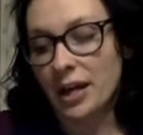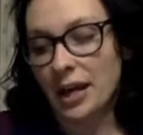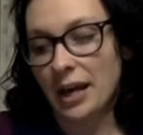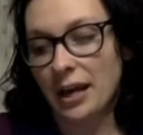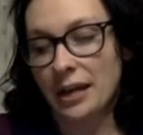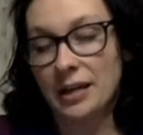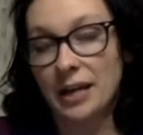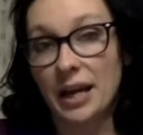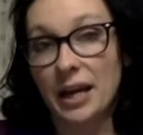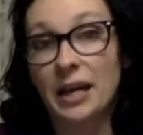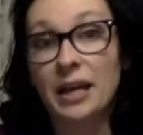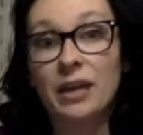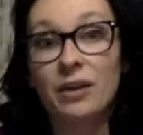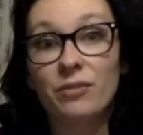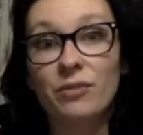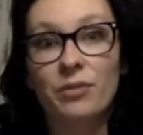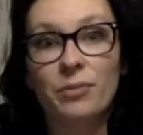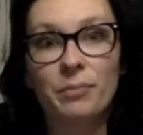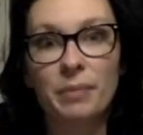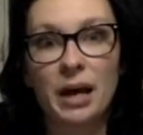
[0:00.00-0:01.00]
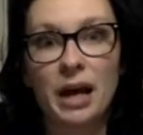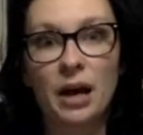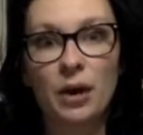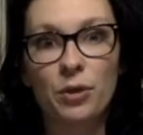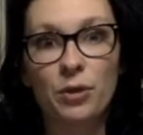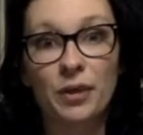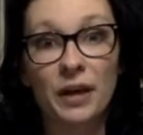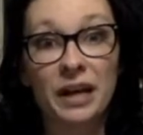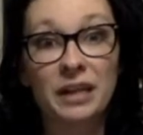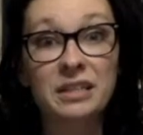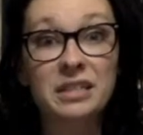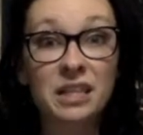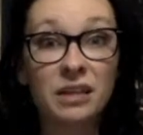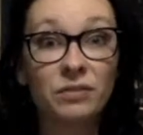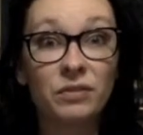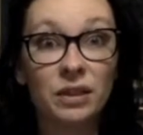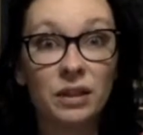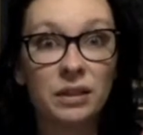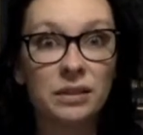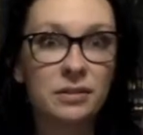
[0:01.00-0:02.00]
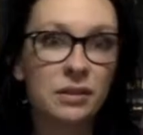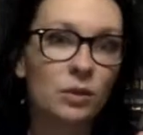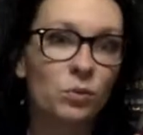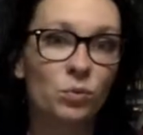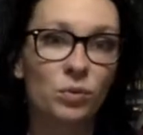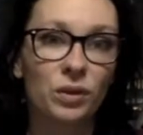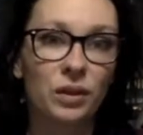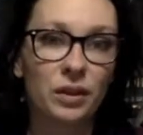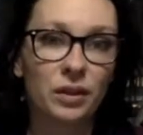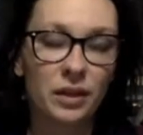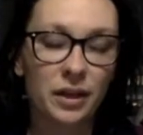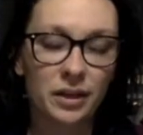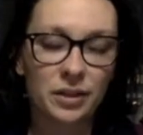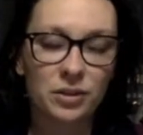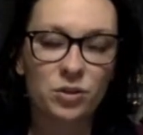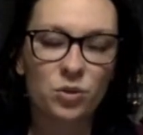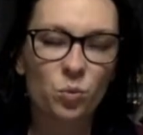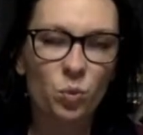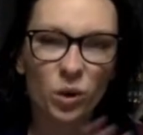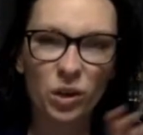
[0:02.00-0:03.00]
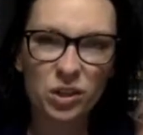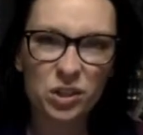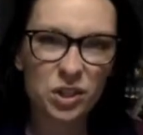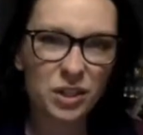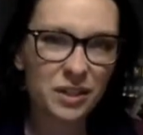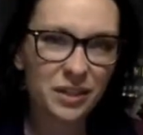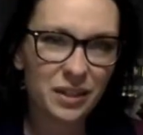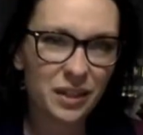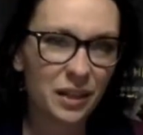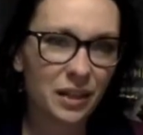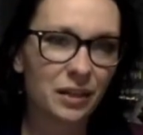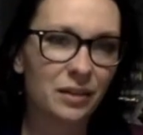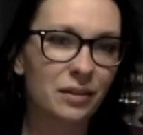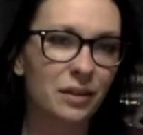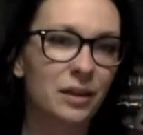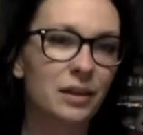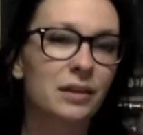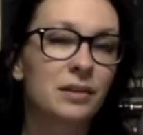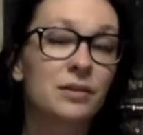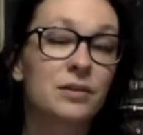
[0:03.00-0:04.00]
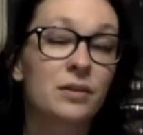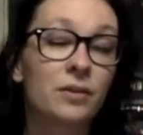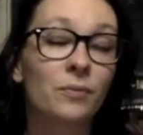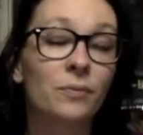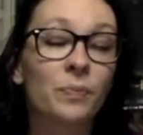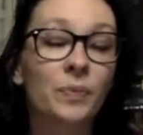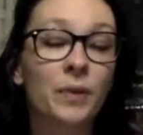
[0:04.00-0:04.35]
and any of the math activities he really liked. The worksheets he didn't get into.